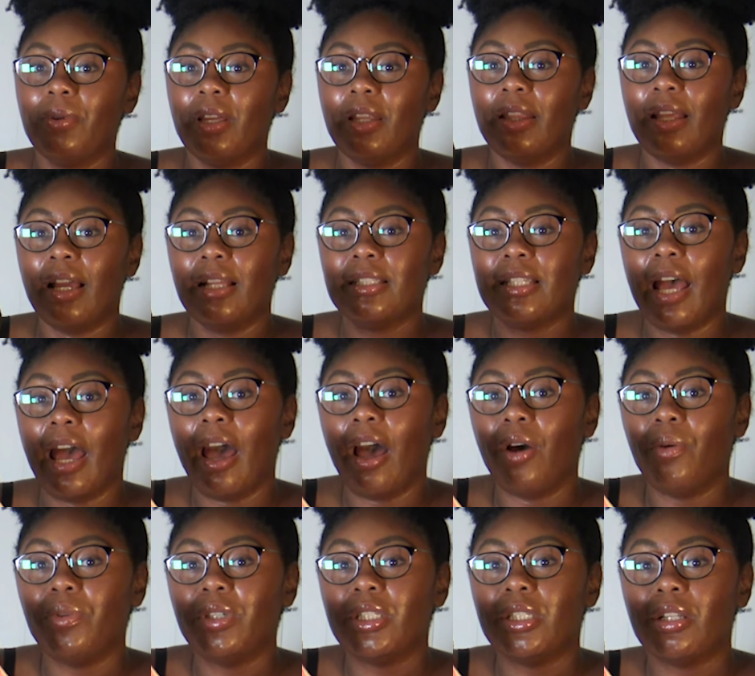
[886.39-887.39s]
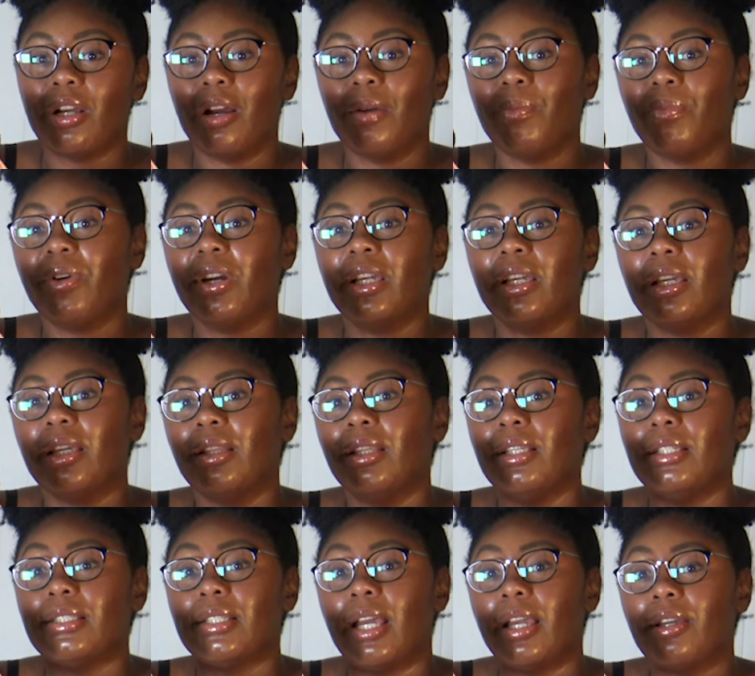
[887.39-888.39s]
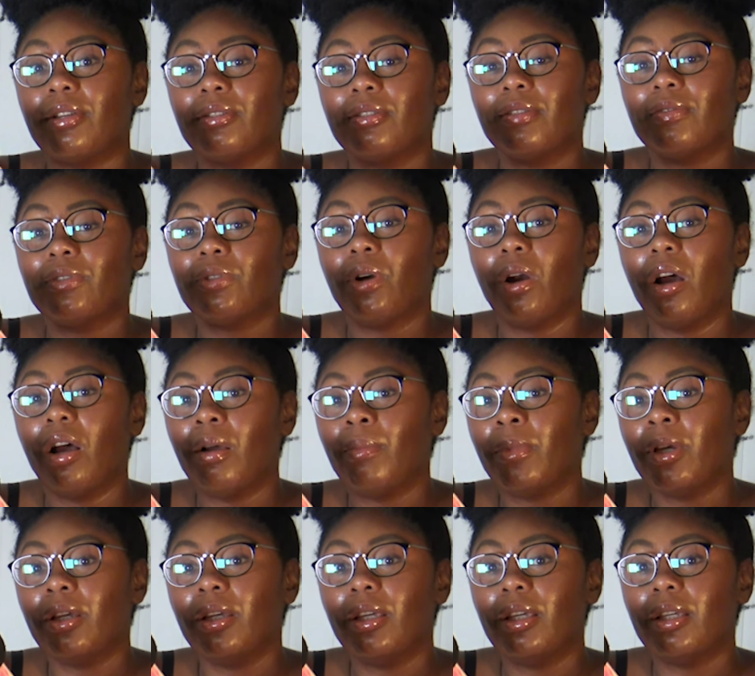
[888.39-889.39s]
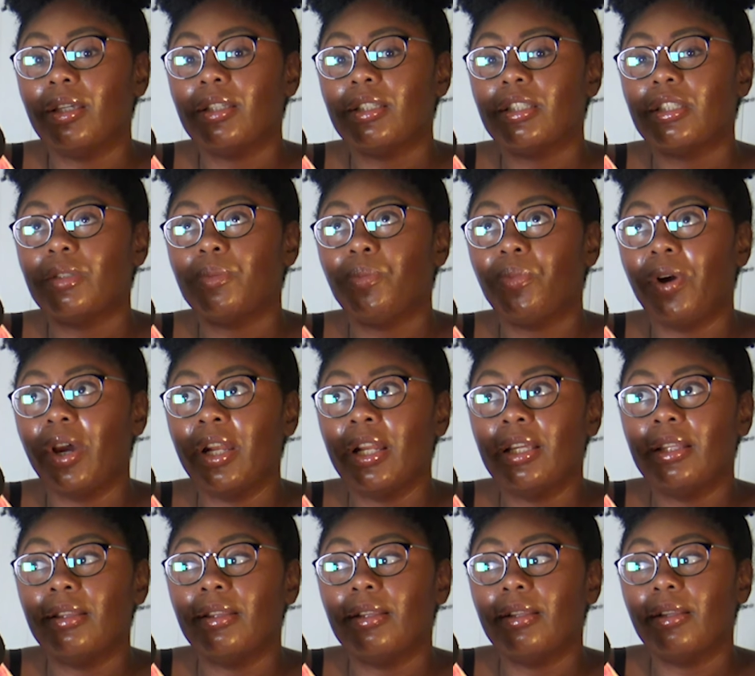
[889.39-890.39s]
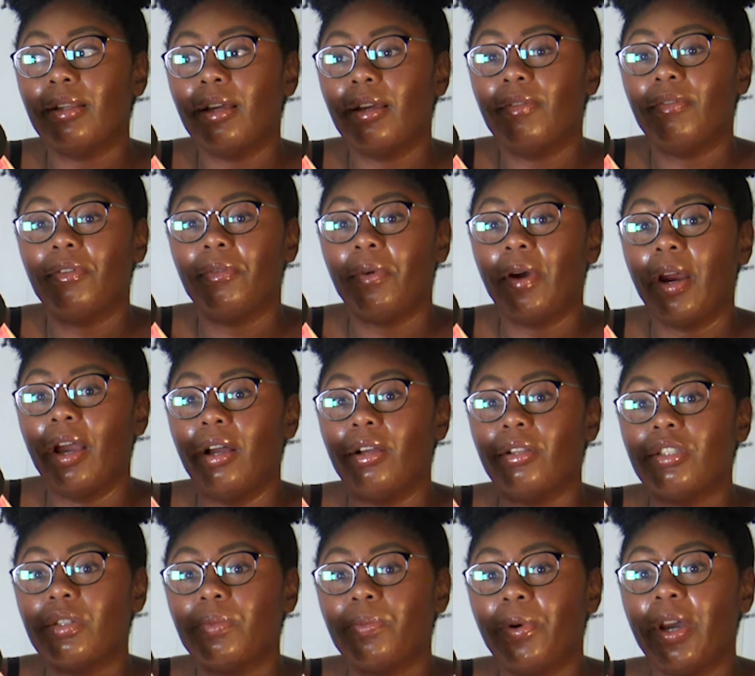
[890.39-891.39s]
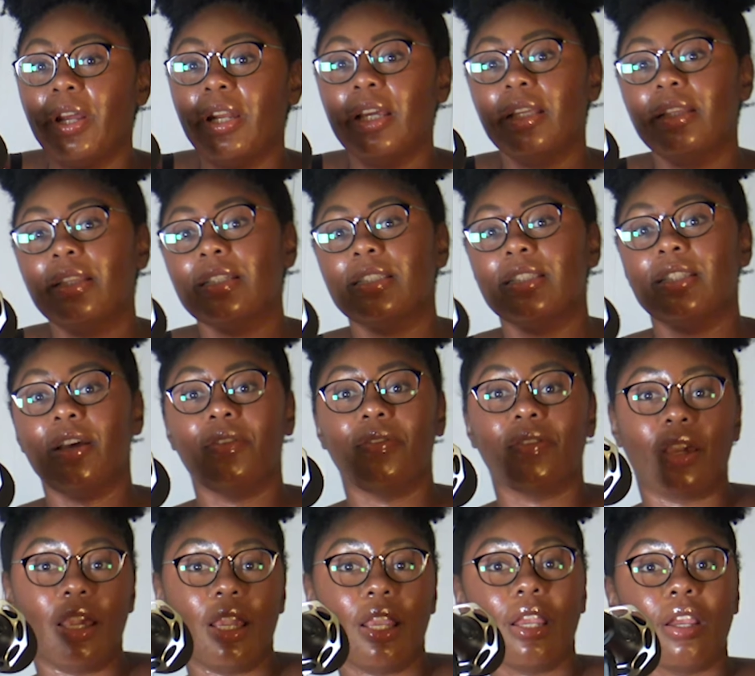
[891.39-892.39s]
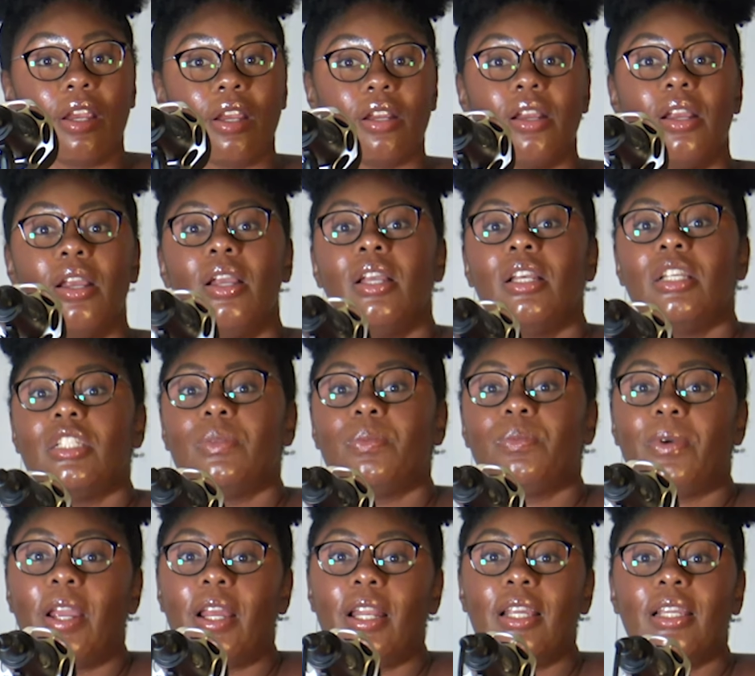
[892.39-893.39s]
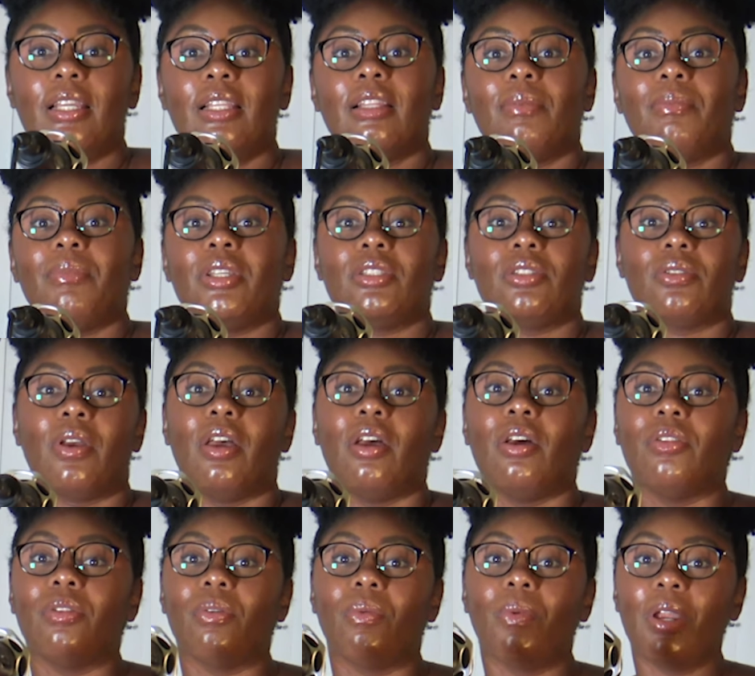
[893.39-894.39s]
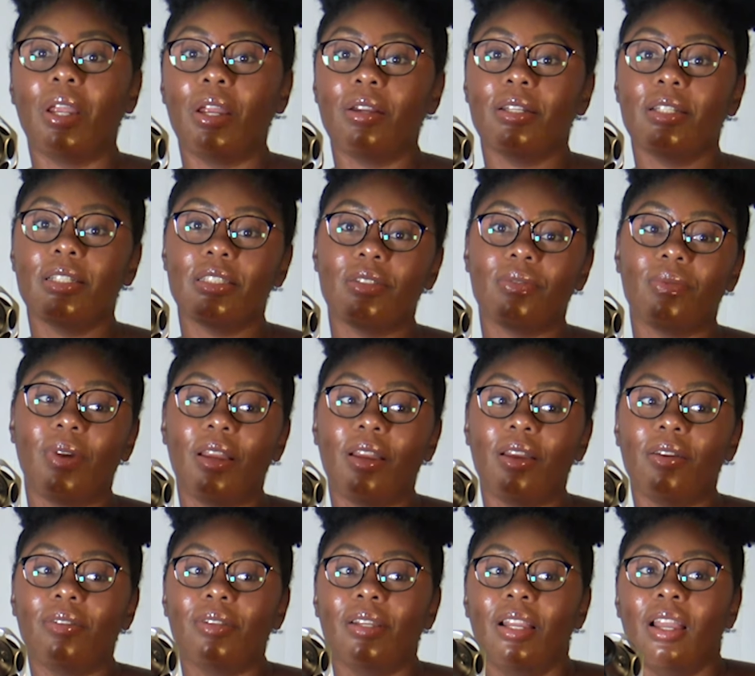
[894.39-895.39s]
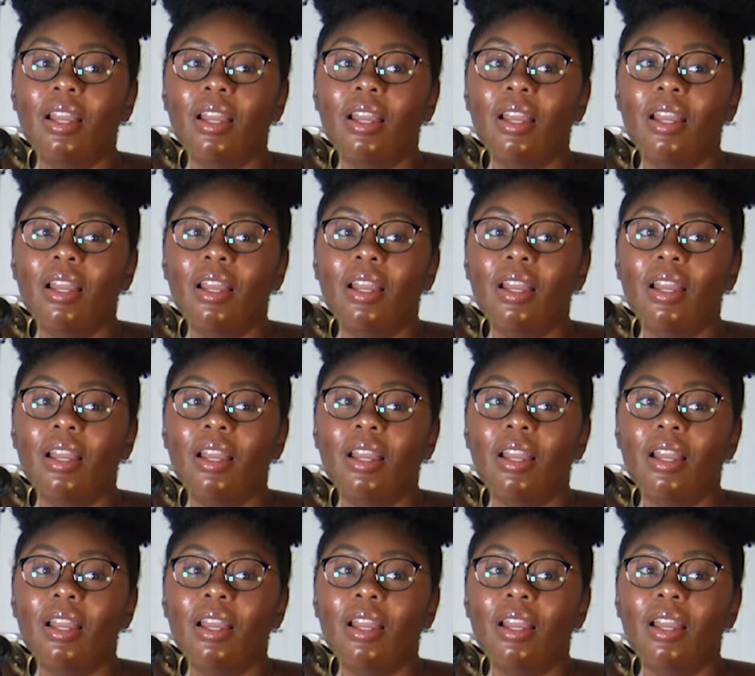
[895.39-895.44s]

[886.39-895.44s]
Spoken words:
And that's how we start breaking these cycles of trauma, is spreading the love around, spreading the self-care, spreading the mental health awareness around,